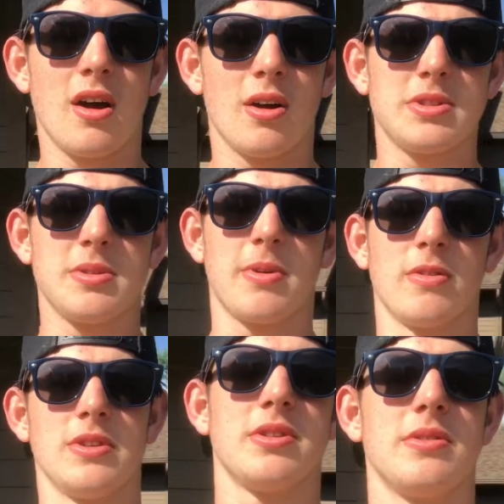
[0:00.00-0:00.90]
Alright, what's up
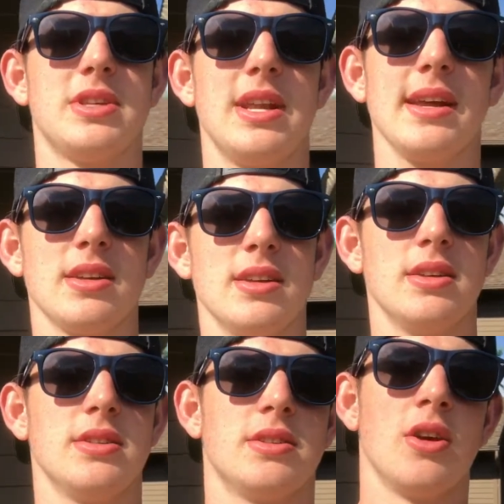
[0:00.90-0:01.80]
everyone? So today
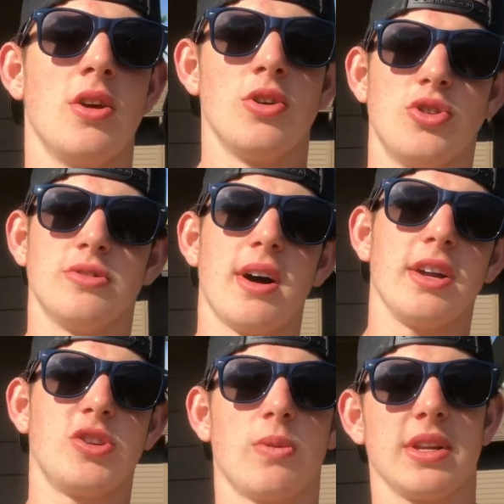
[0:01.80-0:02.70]
is
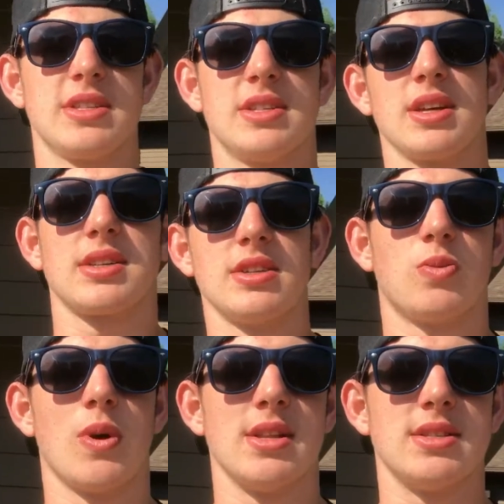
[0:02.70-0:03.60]
July 26th,
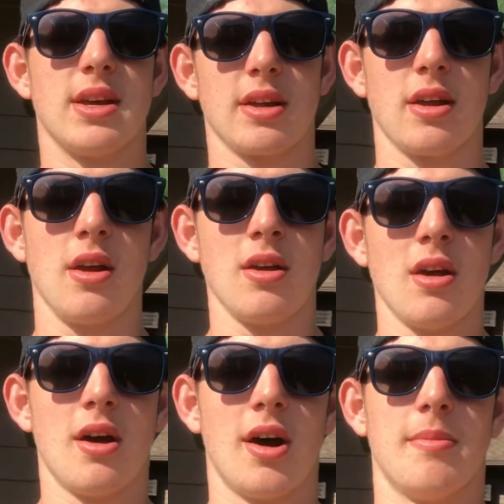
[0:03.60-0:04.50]
it's Wednesday.
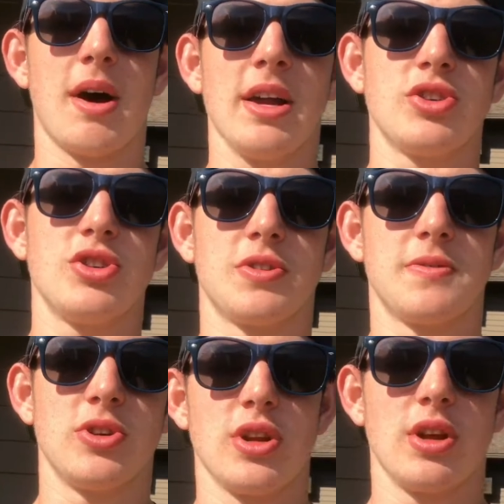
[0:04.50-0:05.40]
I actually just
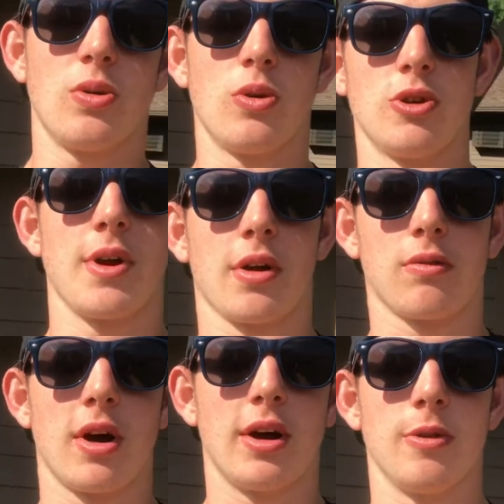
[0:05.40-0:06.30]
finished a horseback
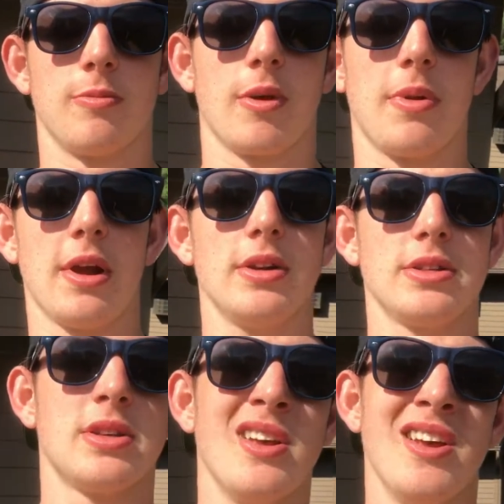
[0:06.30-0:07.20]
ride with my
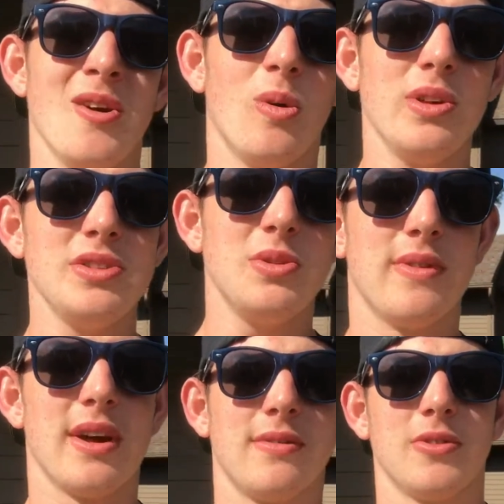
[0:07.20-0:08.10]
parents. It wasn't too
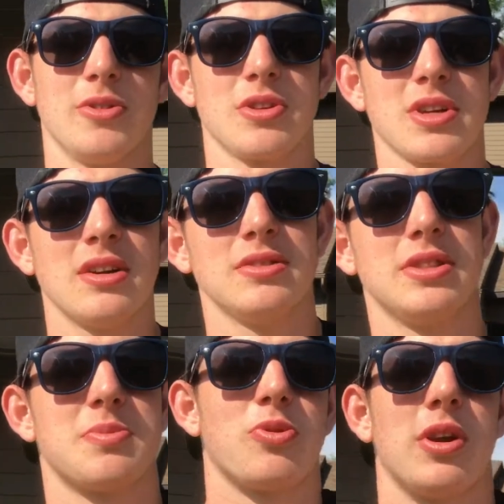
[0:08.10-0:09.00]
eventful, so I was kind of a
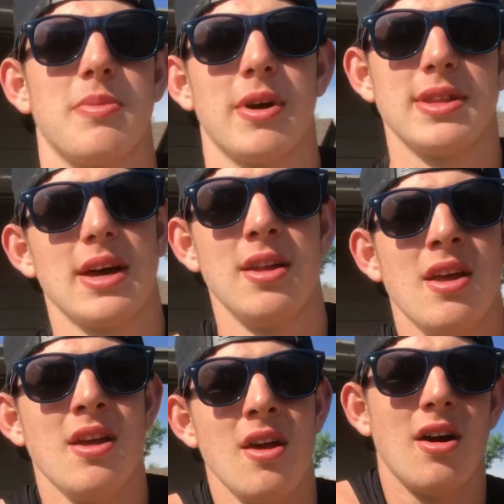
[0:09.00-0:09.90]
little disappointed about that.
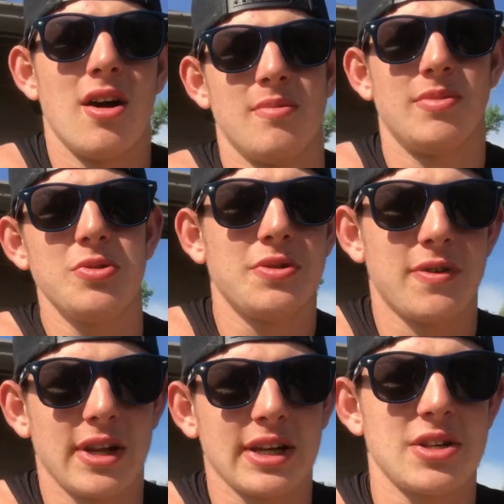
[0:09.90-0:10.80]
But it's always
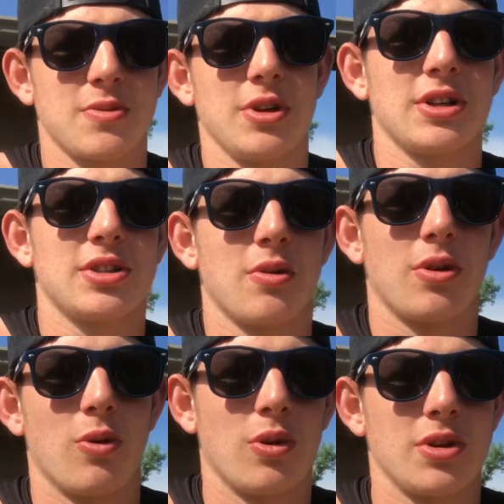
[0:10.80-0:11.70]
fun, I guess, when you get to go
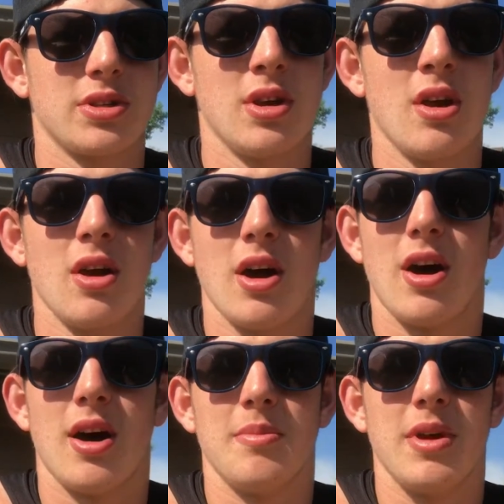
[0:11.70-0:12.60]
on a horse.
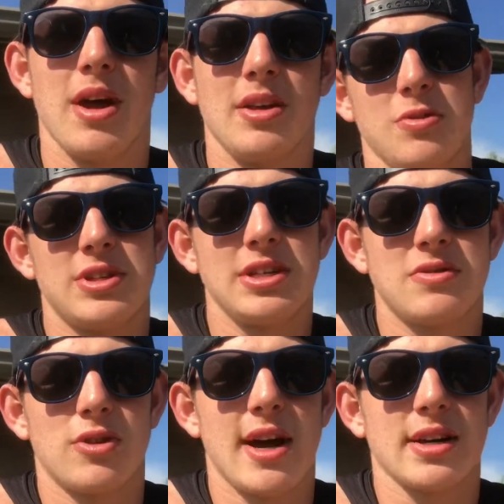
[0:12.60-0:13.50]
And it was nice
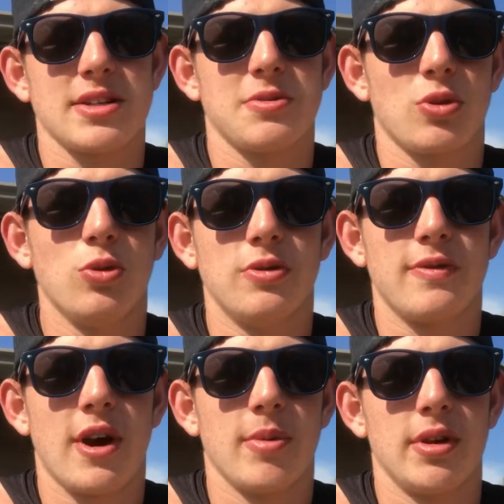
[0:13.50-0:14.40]
and relaxing, it was a cool
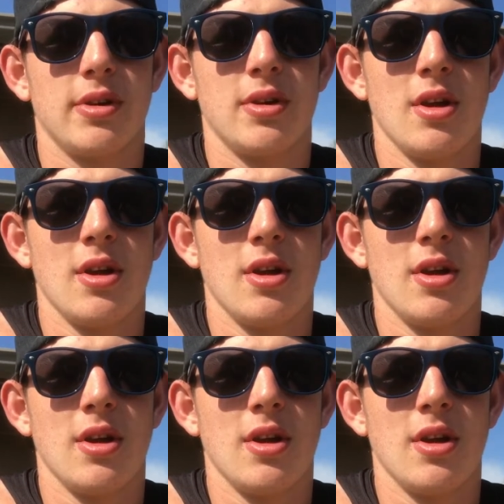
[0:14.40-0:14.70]
environment.